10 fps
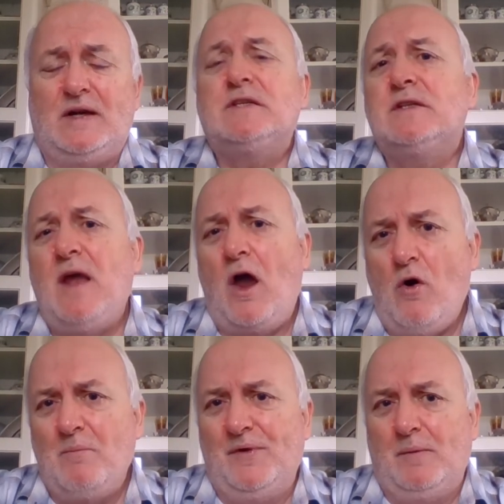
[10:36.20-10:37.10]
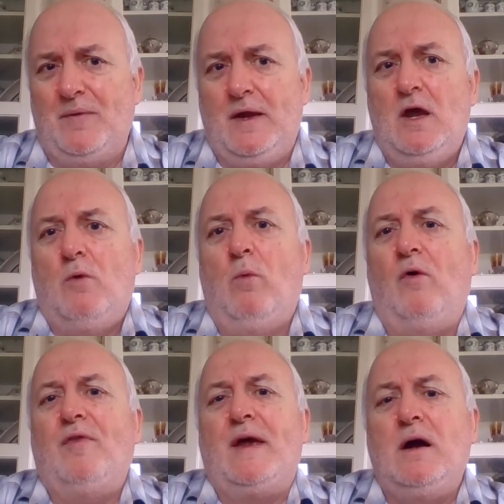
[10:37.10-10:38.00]
That doesn't help them.
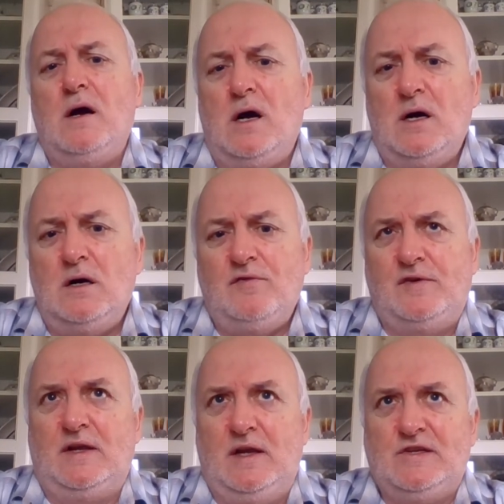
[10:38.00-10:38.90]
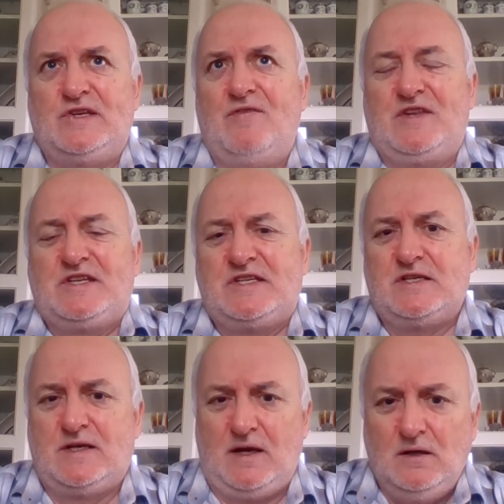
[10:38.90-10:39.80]
What they are after is the
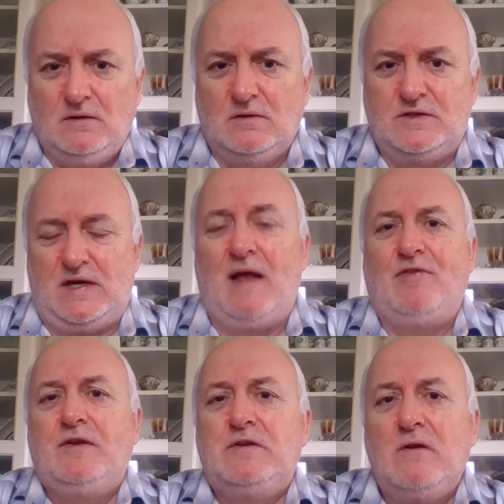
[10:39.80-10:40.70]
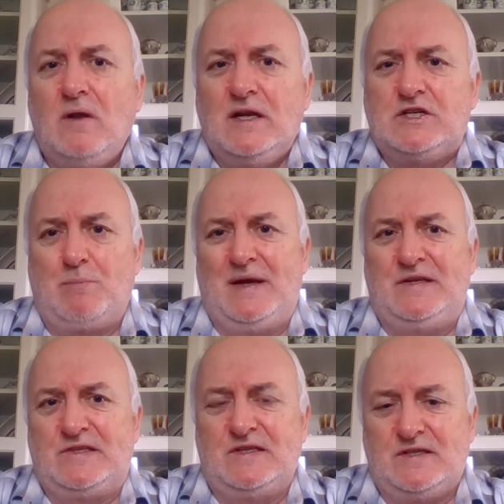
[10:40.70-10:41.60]
skills and the knowledge
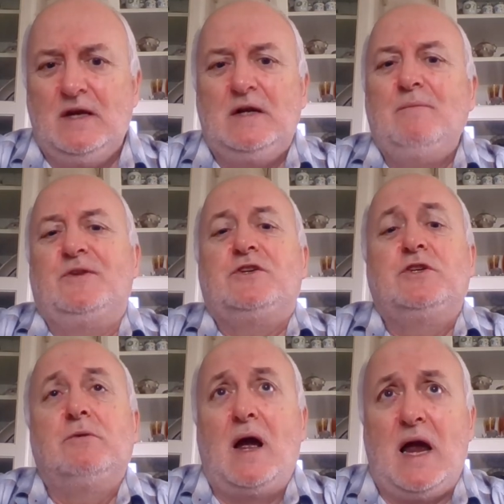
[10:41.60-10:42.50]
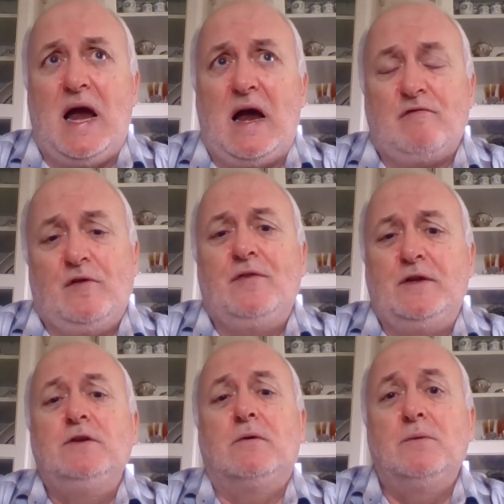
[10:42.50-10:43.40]
bases that you have and
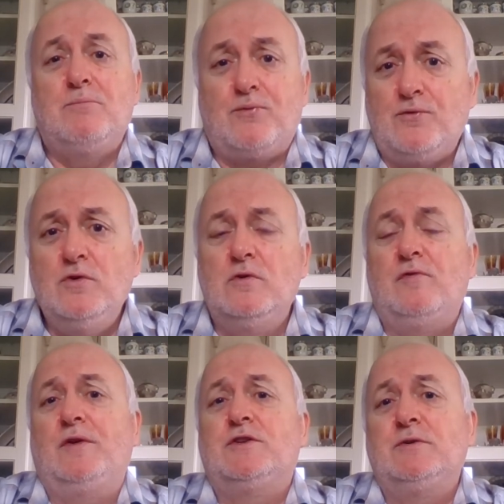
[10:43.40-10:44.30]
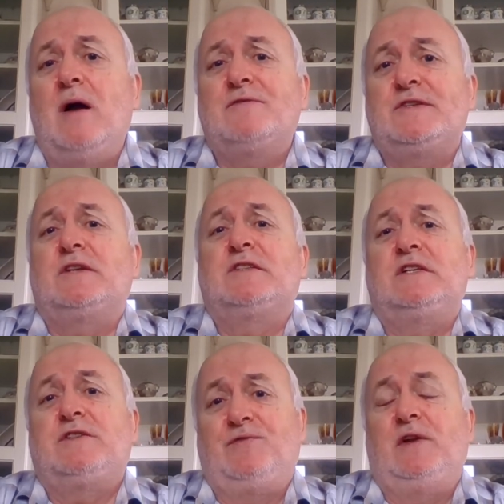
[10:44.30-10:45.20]
that you can prove that you have
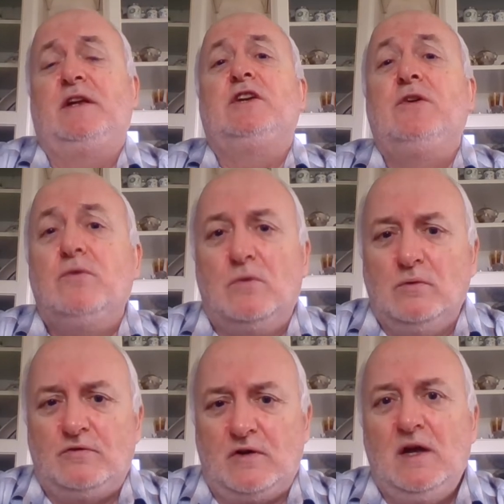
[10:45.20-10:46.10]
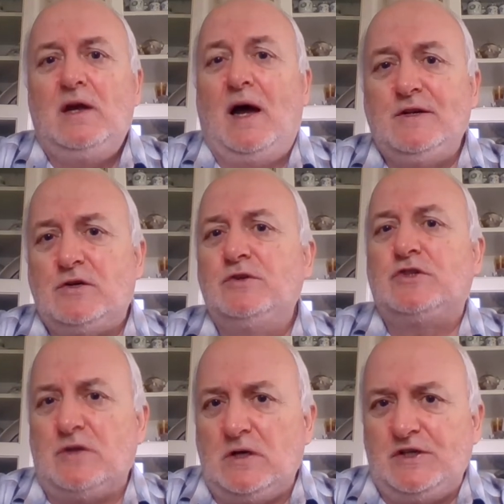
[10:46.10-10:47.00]
successfully used and
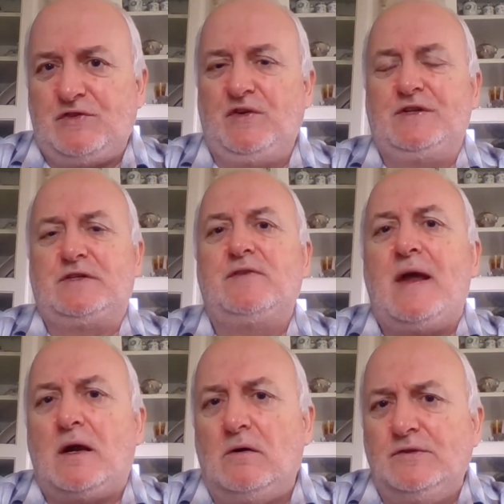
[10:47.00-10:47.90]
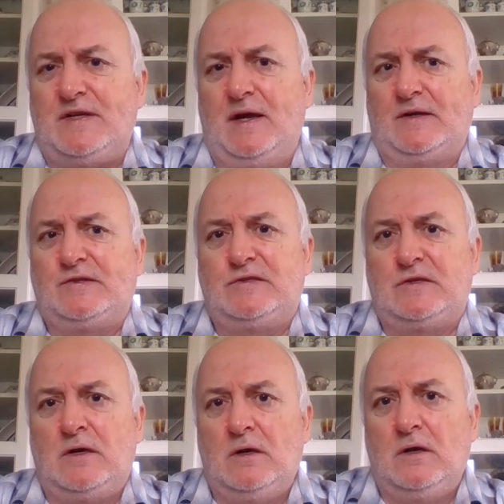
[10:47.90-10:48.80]
could transfer to their
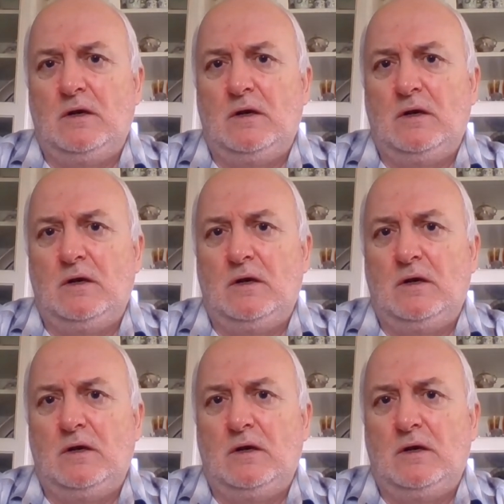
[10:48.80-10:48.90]
contexts.